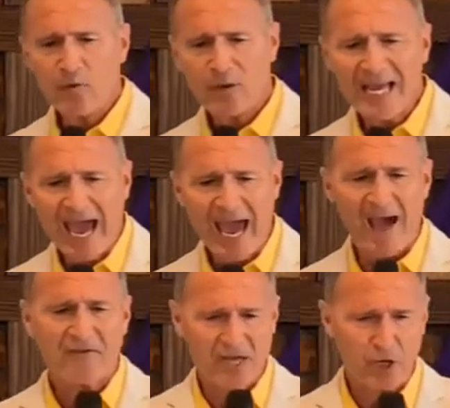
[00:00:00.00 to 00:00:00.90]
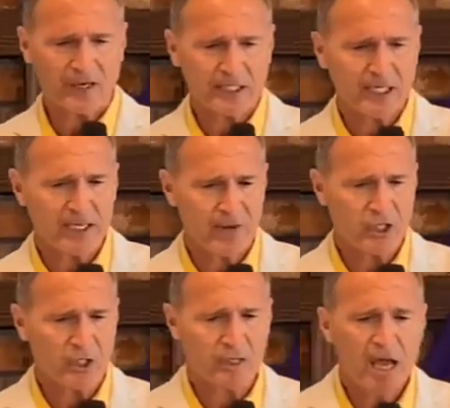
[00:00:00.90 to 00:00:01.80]
we have here at City
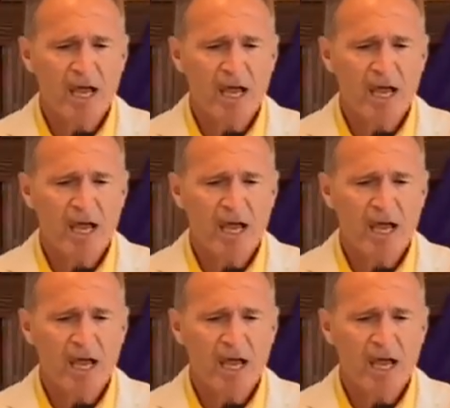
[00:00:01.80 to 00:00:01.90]
Mission